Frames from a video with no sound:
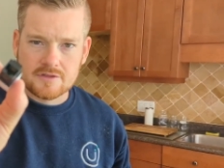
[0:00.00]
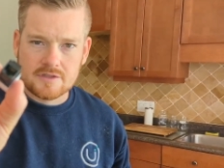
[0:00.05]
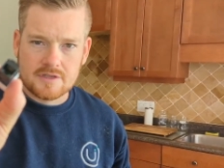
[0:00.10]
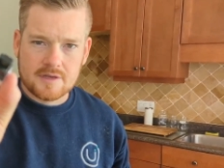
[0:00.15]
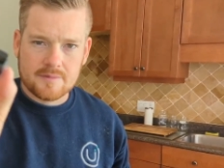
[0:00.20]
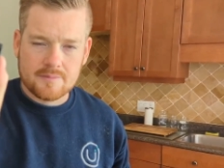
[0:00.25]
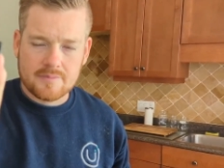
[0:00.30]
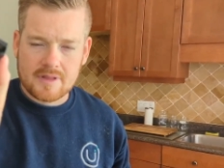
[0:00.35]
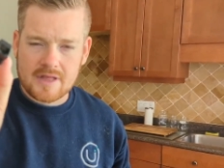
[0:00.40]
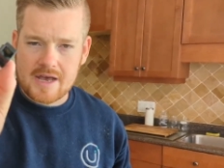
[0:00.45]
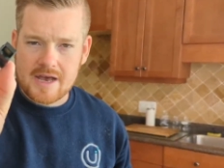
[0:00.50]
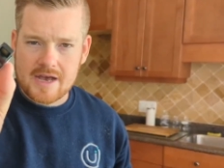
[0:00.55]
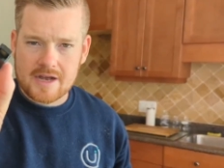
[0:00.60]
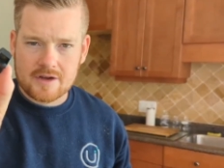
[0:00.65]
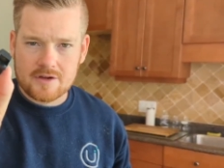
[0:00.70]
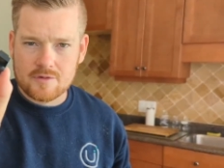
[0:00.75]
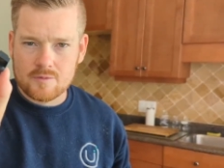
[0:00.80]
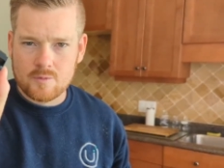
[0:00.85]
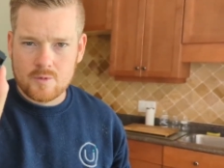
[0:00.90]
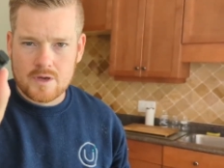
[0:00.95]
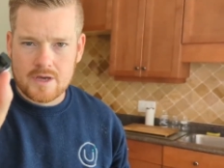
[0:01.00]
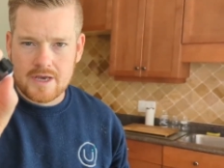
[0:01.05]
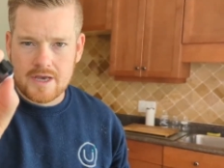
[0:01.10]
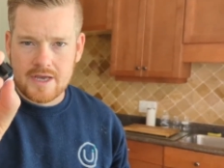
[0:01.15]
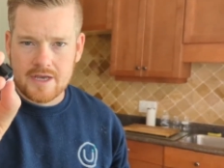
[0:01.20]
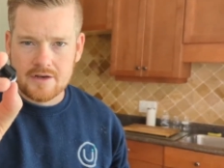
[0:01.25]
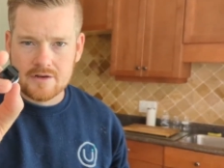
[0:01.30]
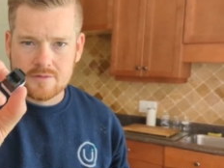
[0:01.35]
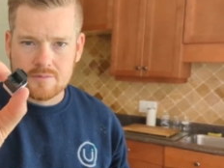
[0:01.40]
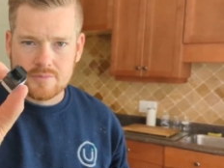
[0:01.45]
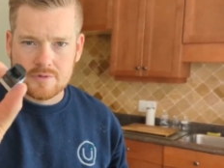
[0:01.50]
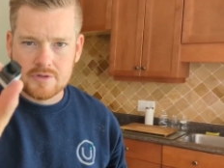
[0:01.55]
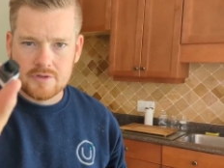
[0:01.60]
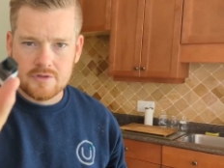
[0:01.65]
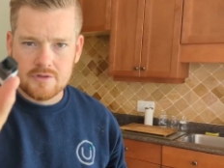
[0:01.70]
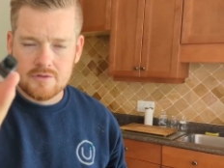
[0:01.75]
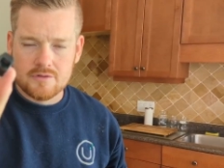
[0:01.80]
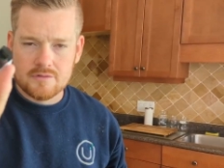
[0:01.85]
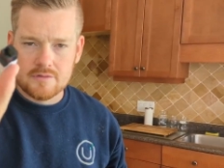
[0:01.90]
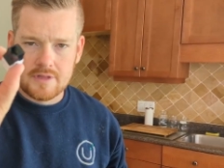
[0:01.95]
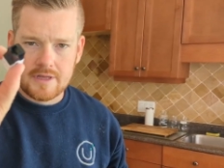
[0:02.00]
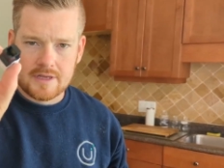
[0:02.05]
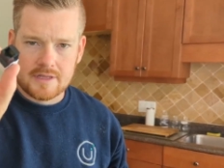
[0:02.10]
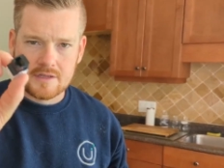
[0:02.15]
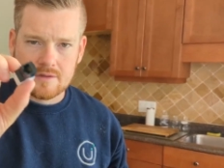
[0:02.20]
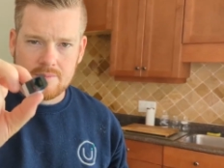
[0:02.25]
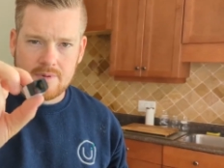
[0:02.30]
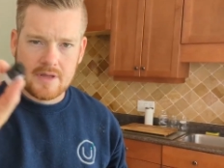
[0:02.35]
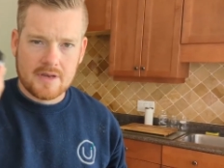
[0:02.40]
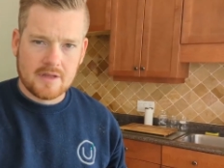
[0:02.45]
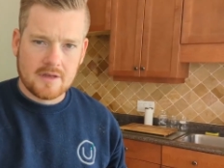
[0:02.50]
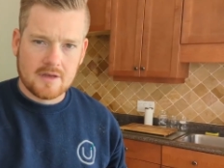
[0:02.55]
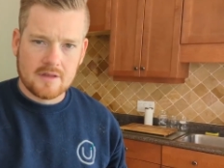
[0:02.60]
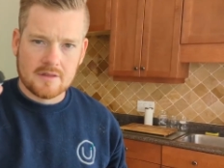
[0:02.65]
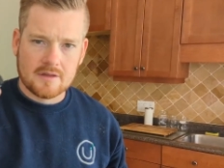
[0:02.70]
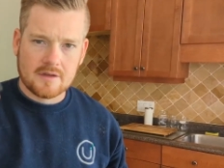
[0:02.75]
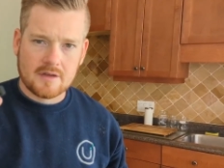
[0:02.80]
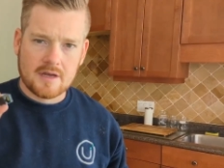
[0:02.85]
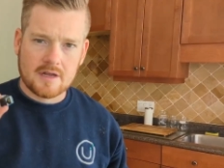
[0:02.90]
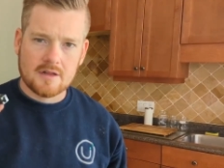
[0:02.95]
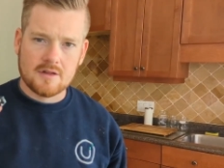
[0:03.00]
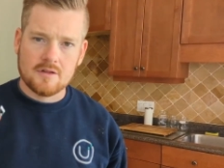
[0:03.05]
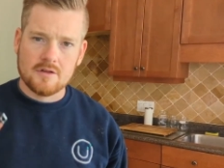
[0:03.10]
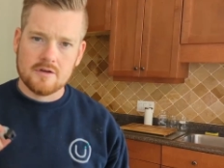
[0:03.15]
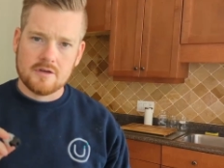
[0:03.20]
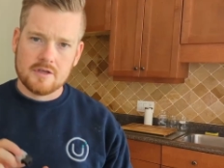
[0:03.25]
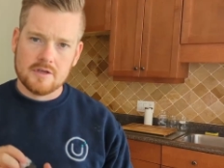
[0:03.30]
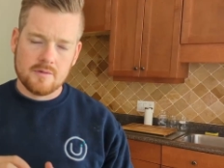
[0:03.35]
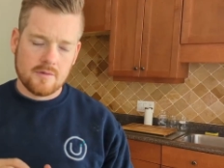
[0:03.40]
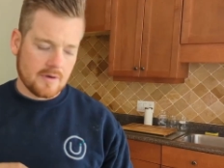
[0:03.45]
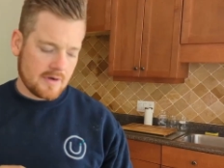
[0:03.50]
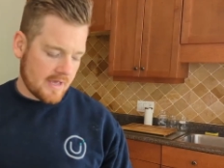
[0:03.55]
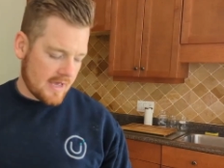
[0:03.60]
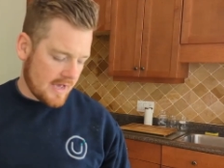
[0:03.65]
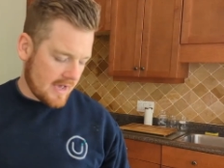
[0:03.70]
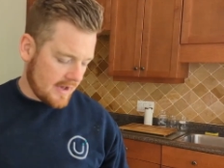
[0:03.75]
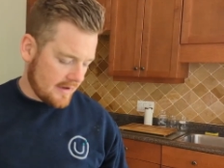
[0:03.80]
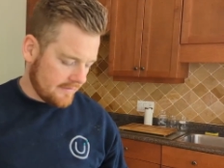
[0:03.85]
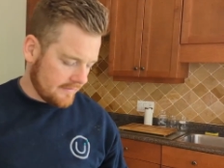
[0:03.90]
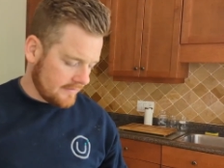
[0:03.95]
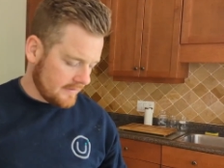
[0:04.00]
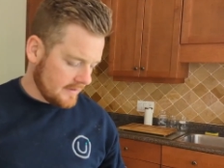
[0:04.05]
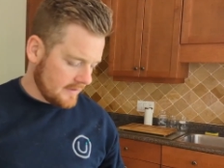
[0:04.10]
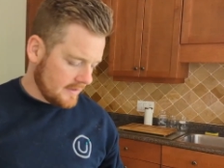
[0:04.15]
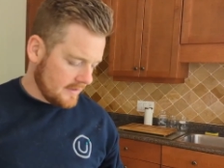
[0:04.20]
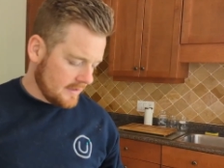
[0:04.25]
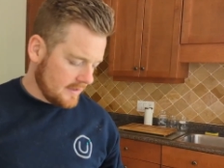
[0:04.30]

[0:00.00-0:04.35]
You can get black or white or blue, like depending on the kind of look you want to have.